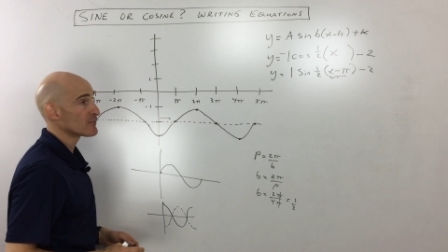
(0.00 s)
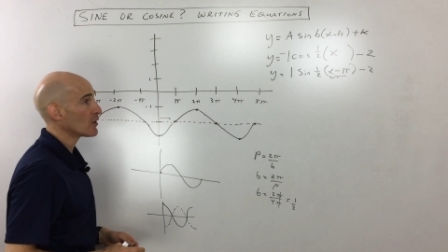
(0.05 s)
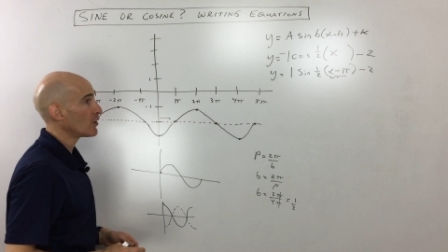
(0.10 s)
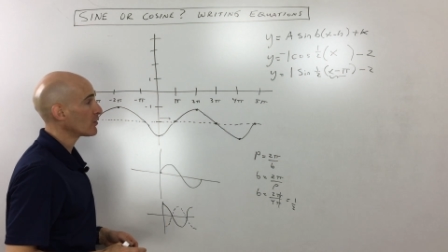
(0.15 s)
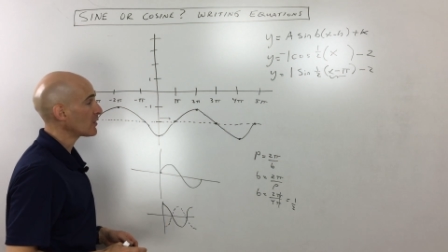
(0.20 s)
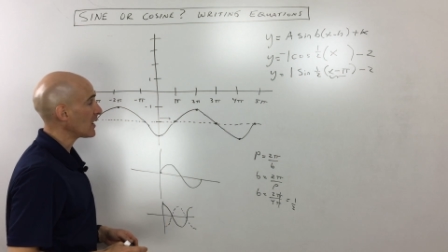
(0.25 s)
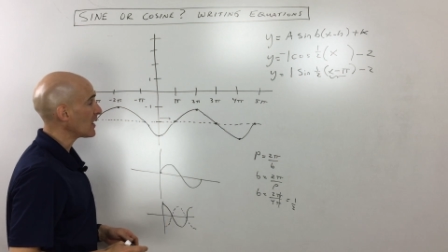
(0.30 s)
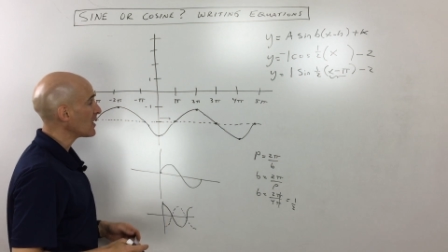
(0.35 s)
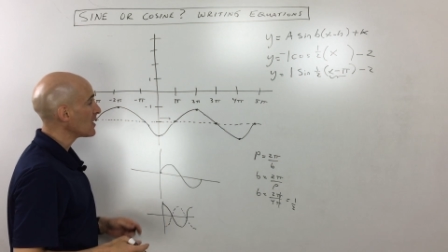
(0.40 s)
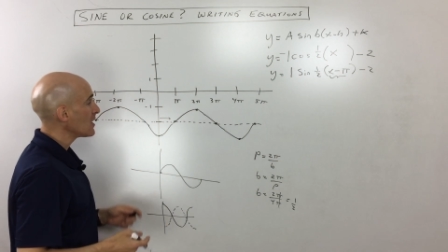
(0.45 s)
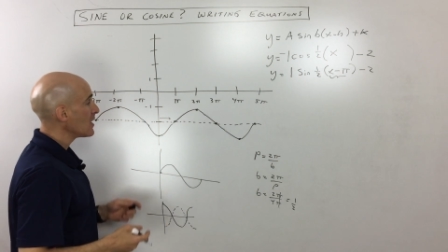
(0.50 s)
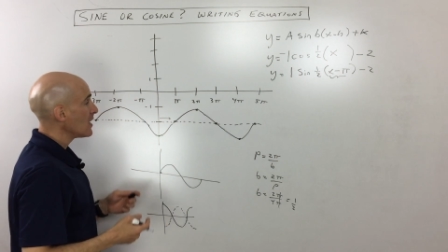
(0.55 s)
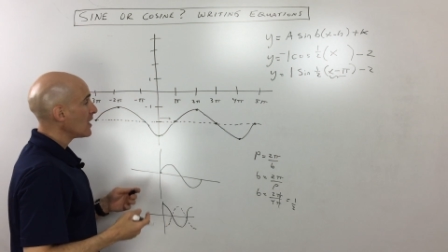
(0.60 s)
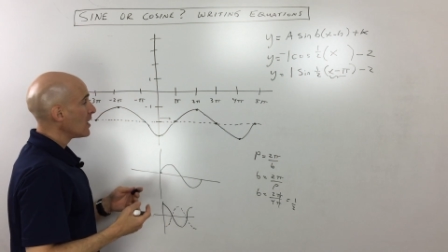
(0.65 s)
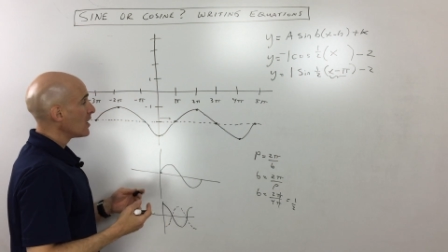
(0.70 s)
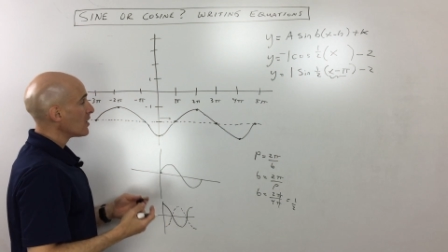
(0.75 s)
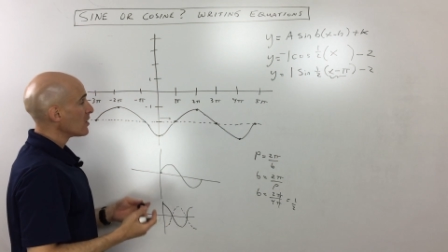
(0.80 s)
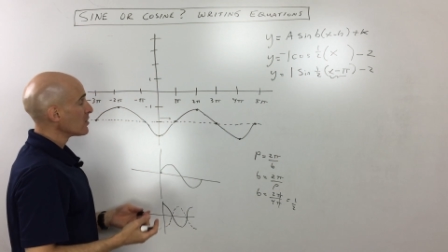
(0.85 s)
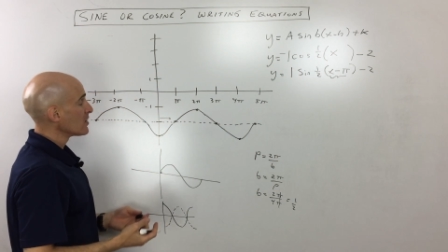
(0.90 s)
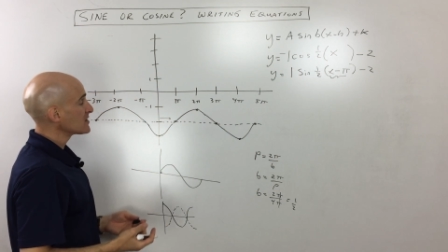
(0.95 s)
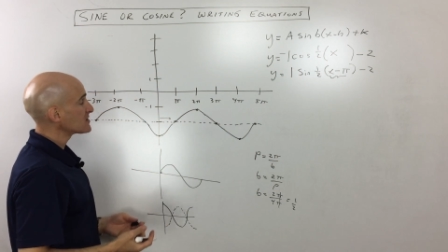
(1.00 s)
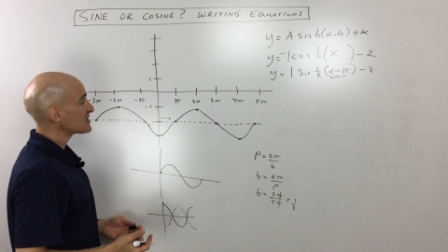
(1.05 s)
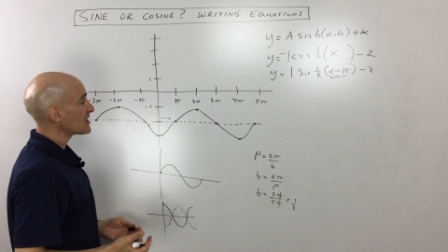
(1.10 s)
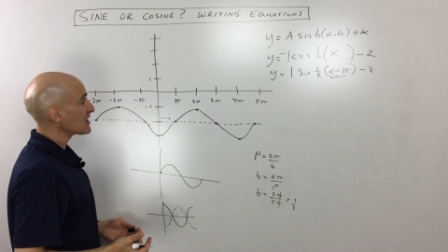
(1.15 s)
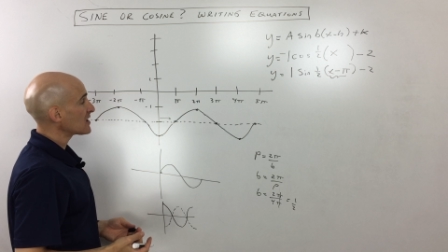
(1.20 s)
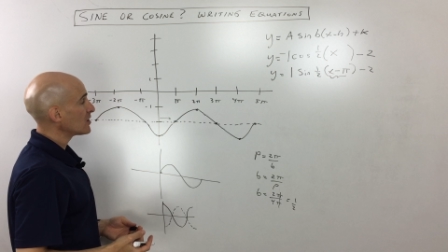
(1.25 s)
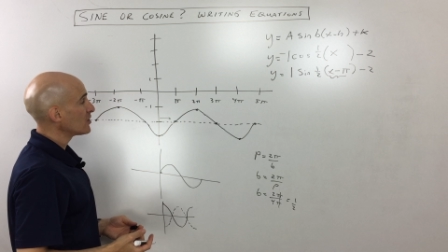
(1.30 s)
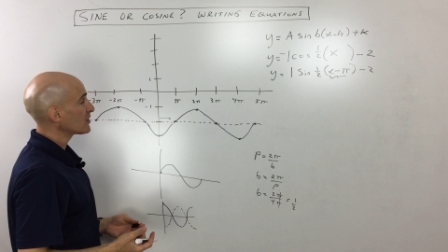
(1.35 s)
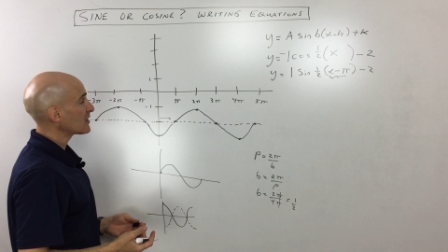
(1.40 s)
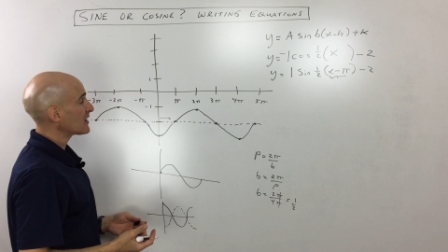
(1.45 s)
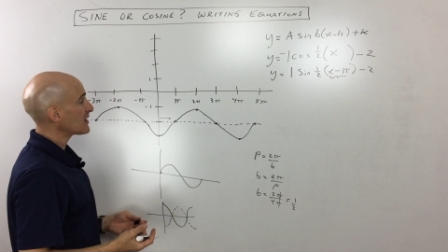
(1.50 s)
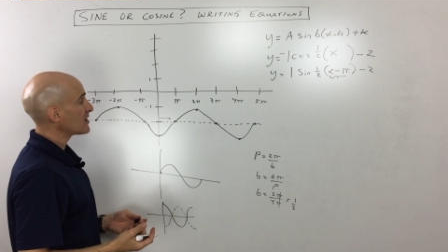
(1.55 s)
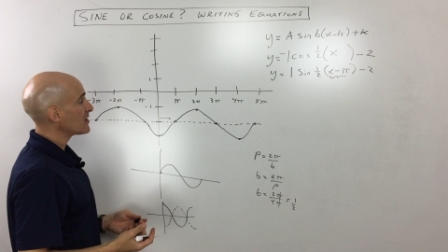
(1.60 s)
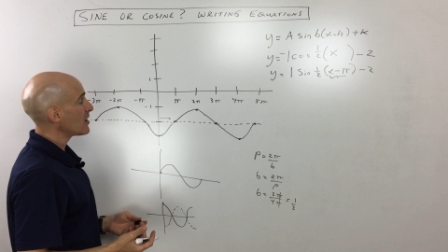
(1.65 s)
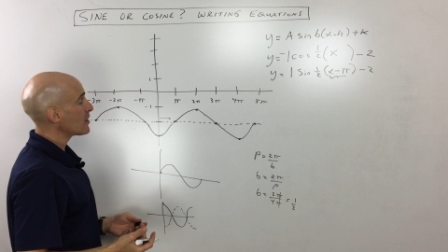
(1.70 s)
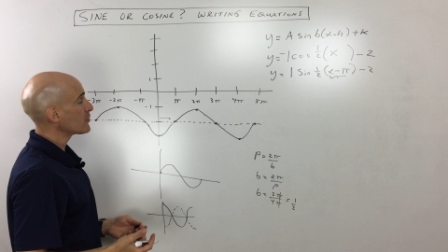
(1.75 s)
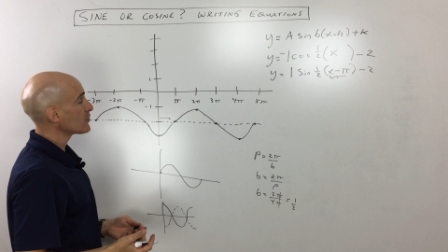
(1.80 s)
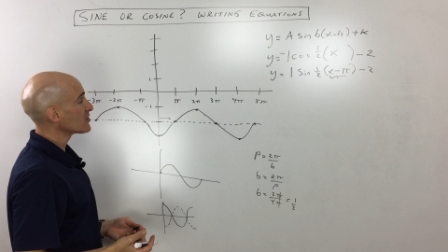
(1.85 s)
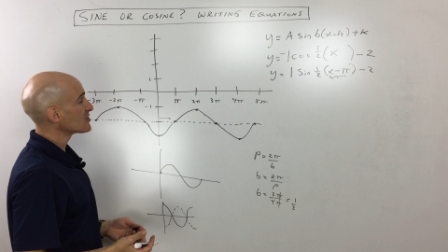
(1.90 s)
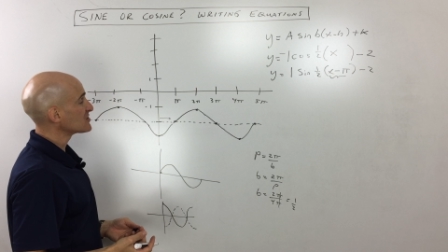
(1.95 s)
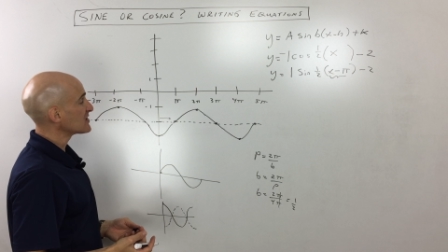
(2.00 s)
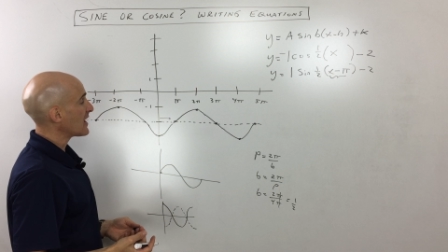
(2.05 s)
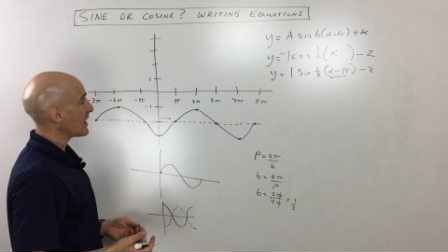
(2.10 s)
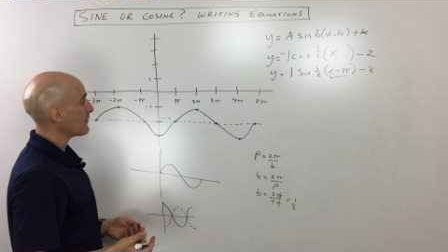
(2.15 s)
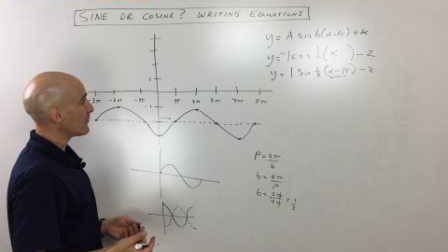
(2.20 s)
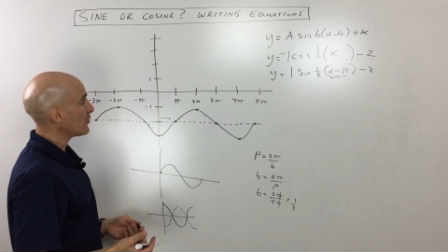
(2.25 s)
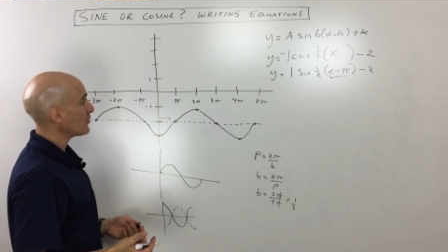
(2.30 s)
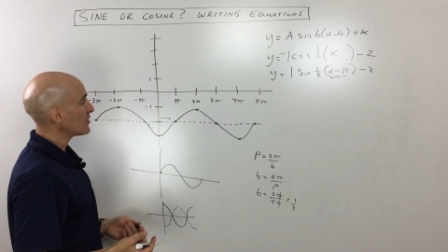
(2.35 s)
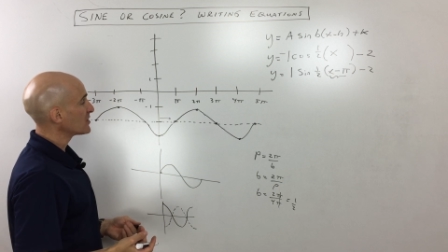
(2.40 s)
Okay, let's take a look at another example.